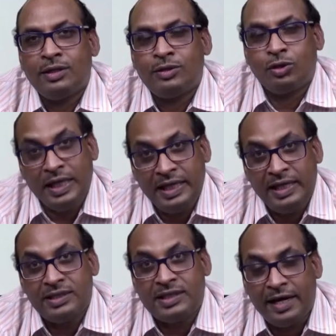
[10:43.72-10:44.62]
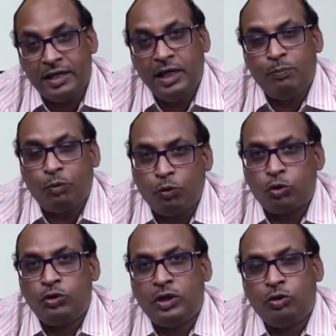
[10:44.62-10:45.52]
So it is directly
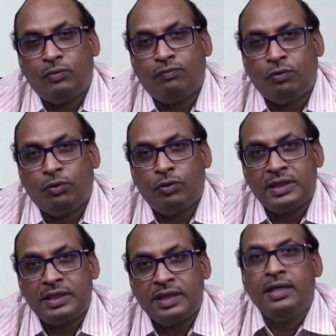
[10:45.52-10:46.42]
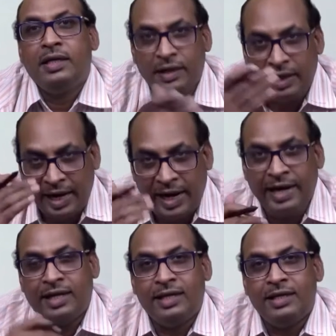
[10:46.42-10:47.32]
proportional to the force
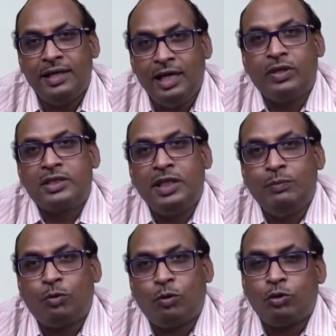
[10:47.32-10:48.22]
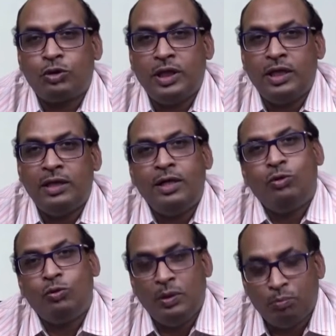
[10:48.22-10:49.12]
and inversely proportional
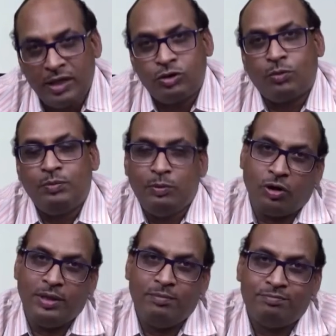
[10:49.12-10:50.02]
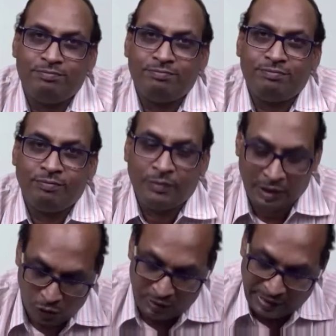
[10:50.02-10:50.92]
to the mass of the body.
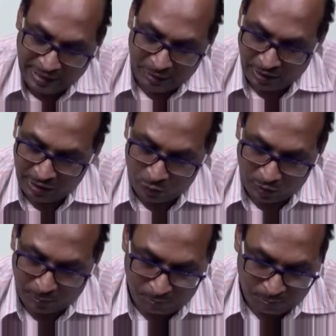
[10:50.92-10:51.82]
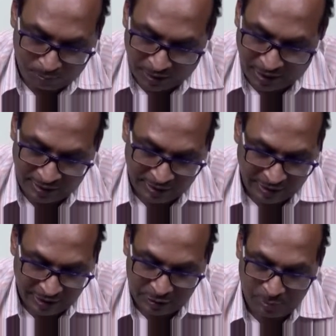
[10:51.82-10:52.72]
So that particular part
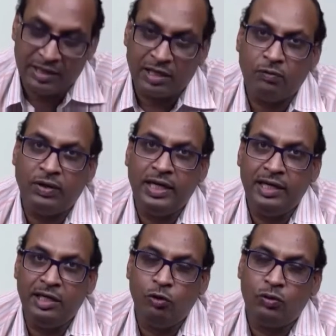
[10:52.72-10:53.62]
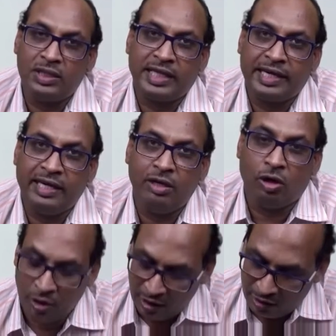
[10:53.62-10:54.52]
is being covered in Newton's second
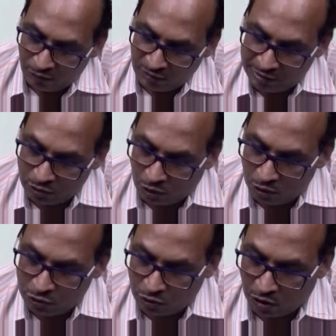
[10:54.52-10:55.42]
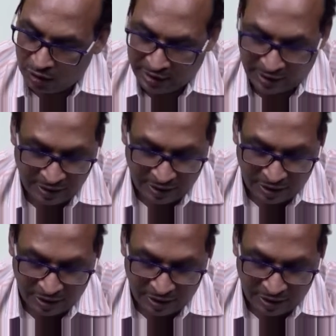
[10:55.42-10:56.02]
law, which is also called as